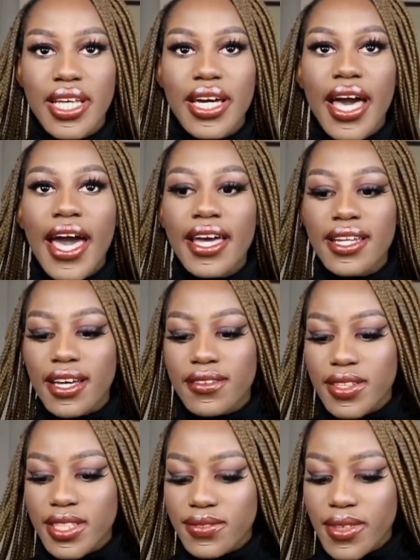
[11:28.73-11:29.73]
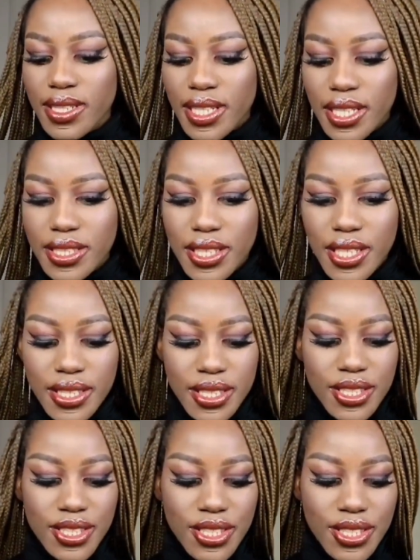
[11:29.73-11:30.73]
Like, I love this foundation.
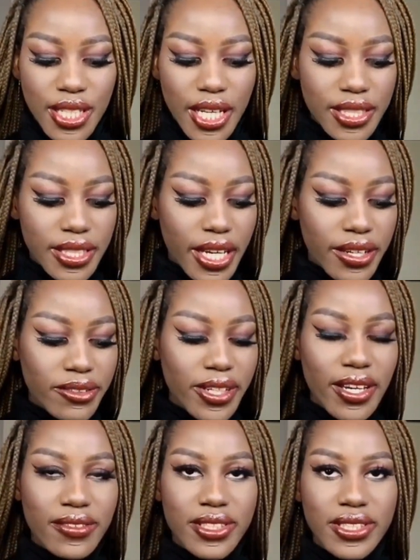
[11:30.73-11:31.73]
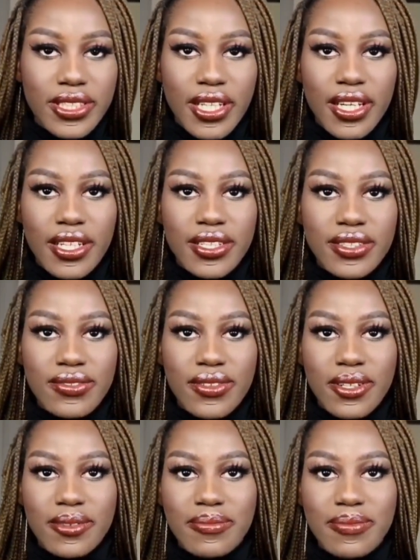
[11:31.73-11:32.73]
It's just that I don't have a shade
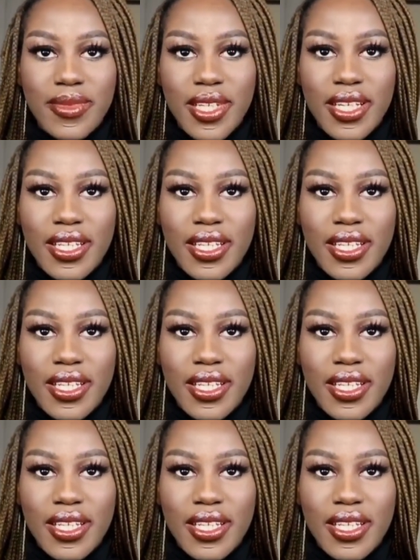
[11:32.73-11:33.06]
from